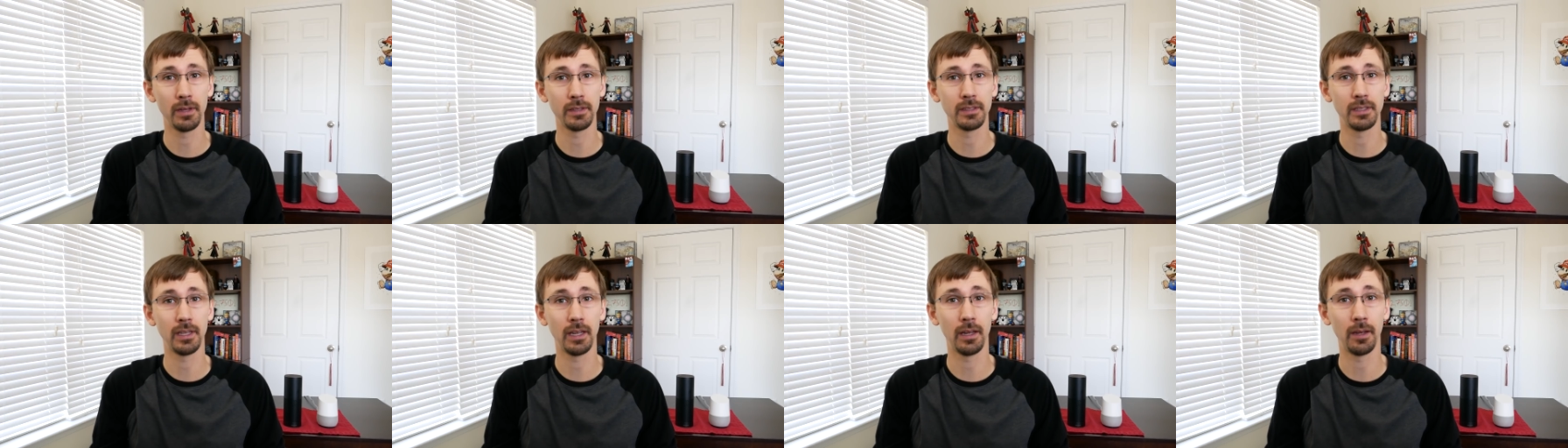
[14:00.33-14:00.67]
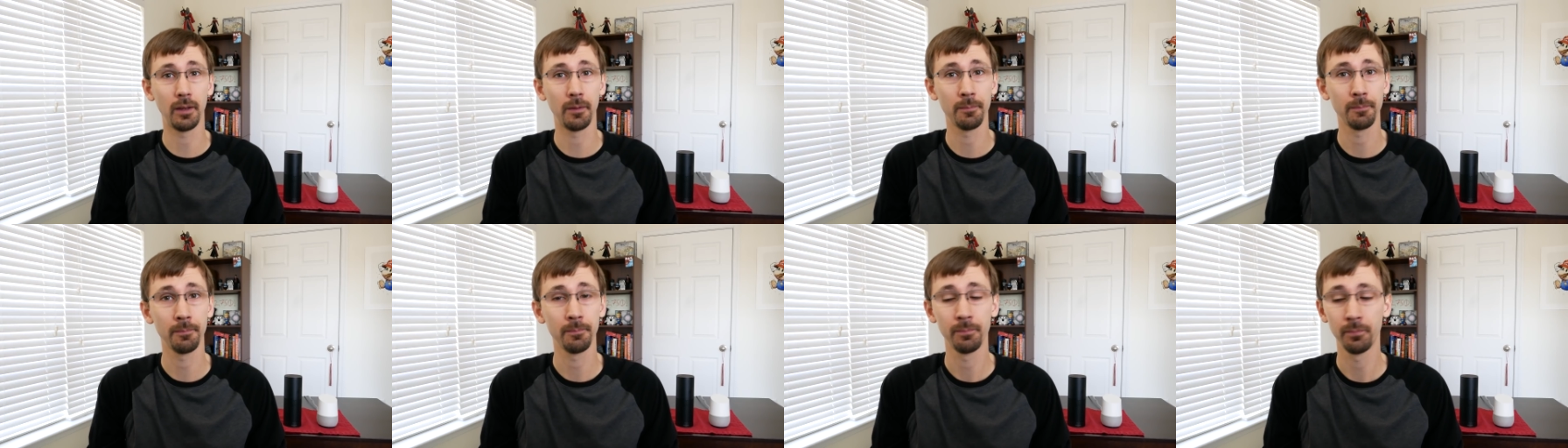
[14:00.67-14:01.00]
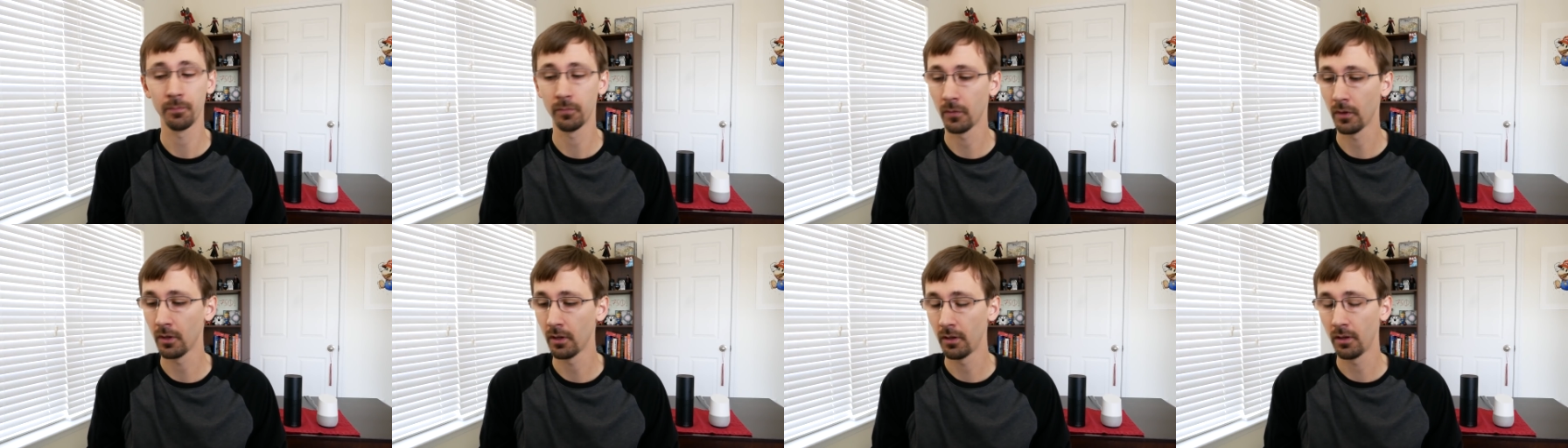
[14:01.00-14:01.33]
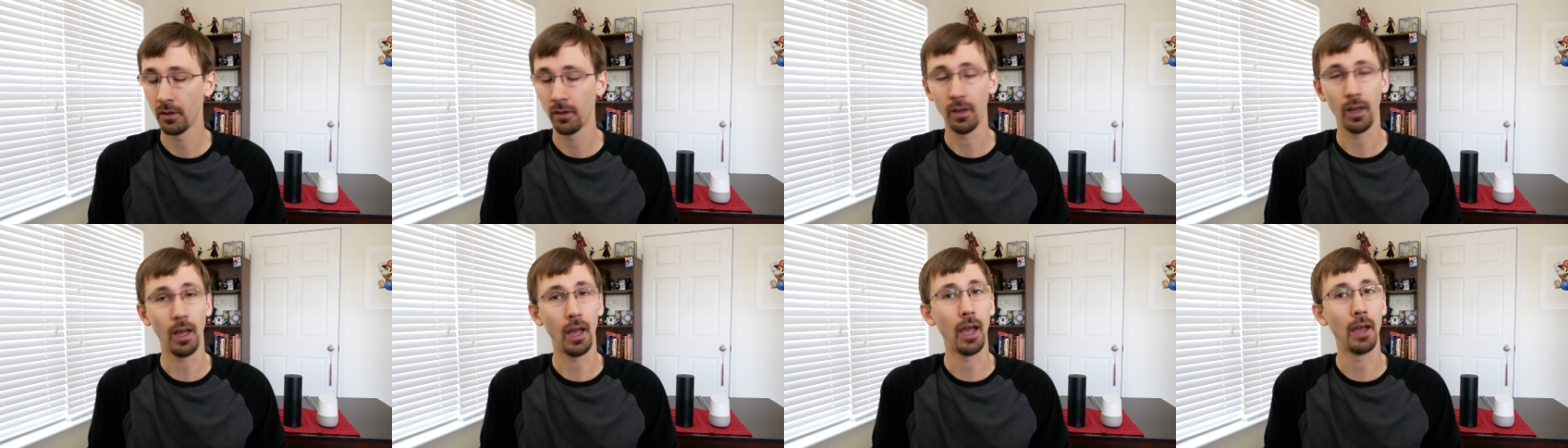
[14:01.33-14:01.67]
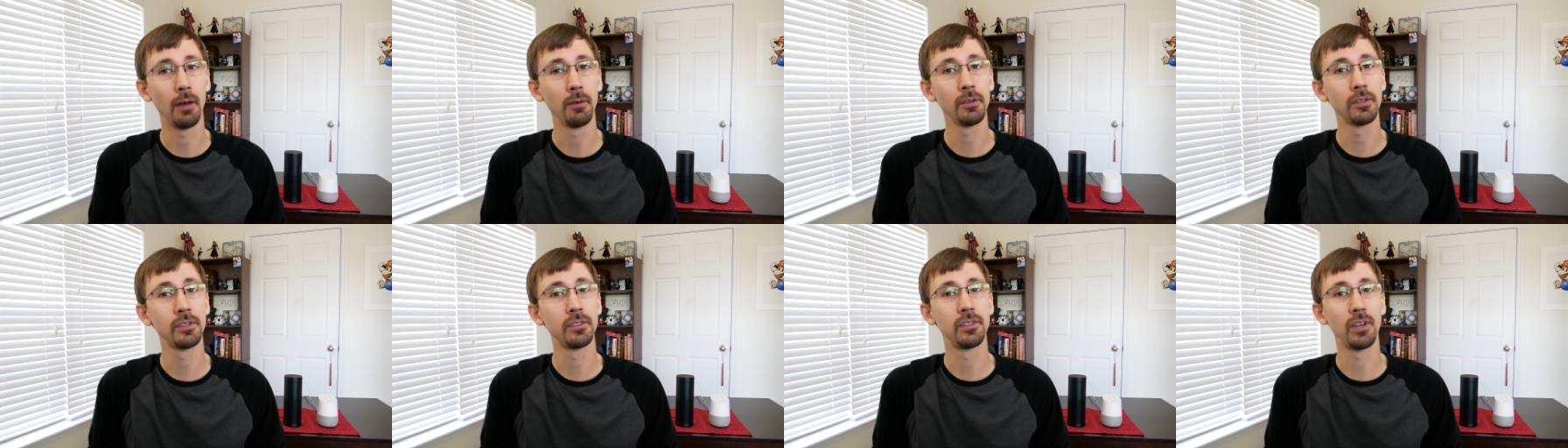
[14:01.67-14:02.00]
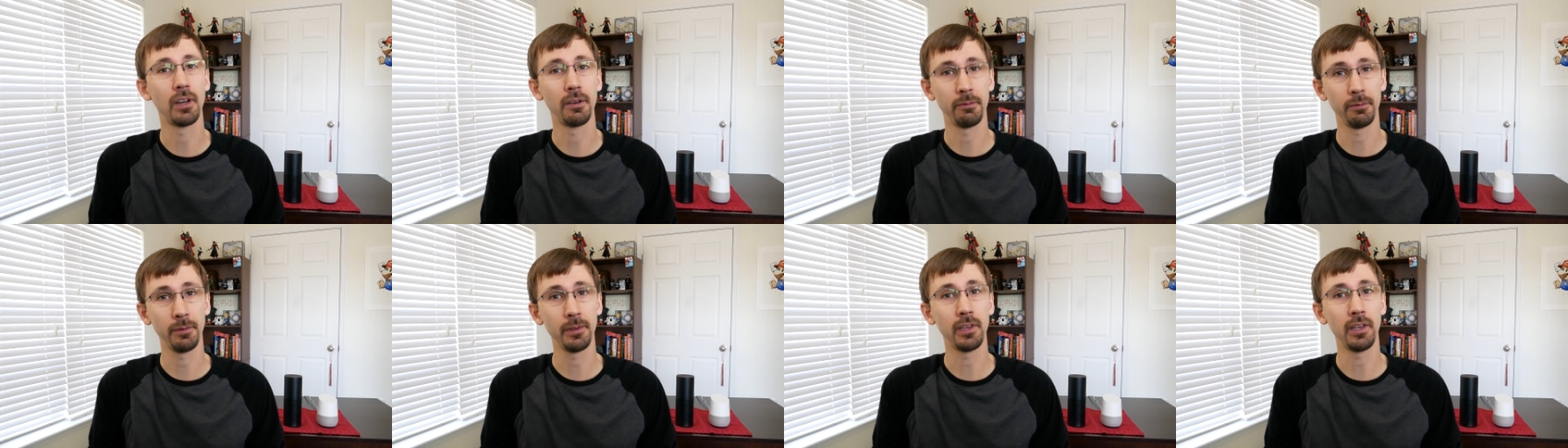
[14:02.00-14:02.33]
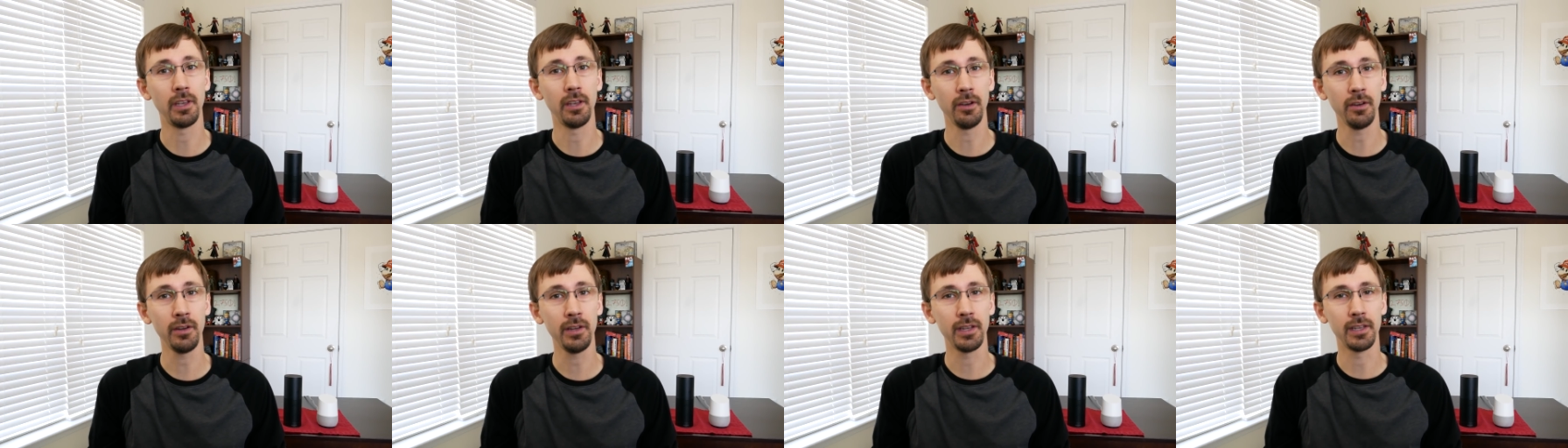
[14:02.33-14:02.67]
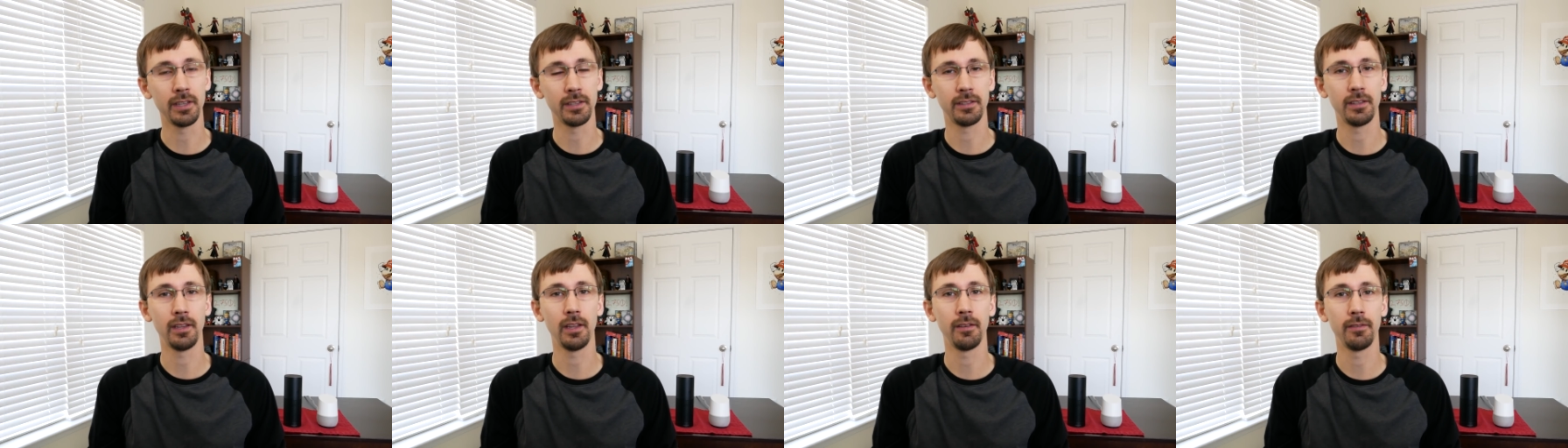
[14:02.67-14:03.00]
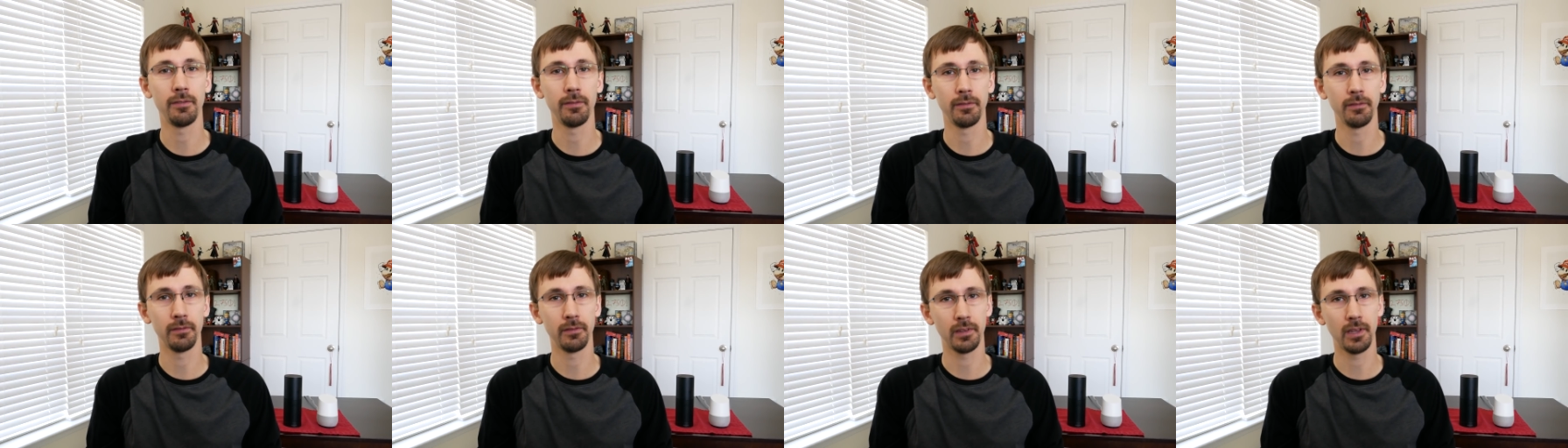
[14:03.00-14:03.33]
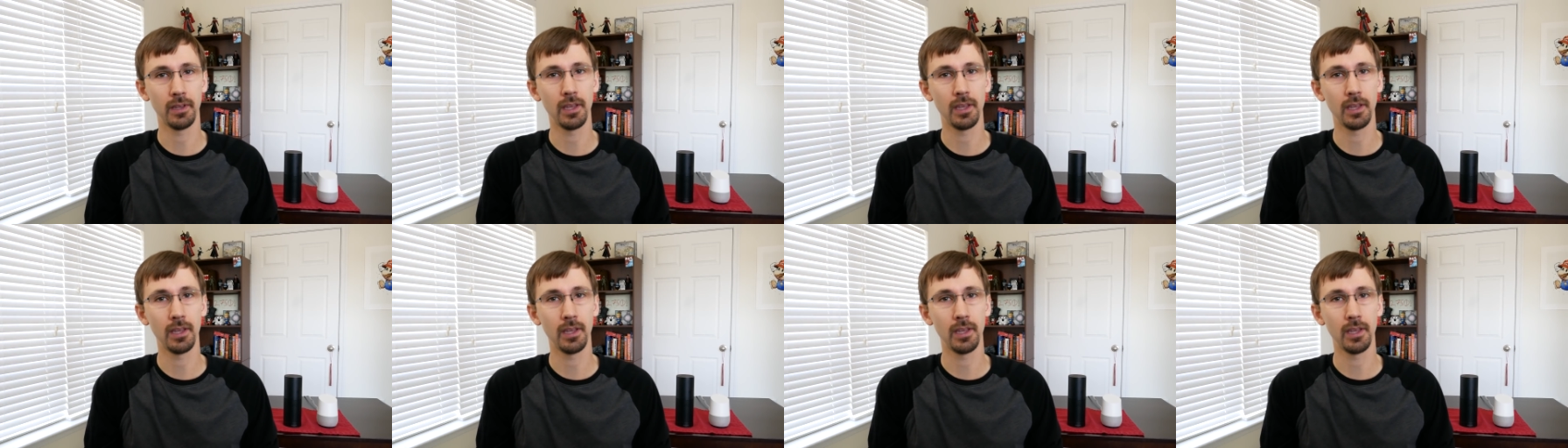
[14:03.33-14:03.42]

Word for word: but uh, I was genuinely curious if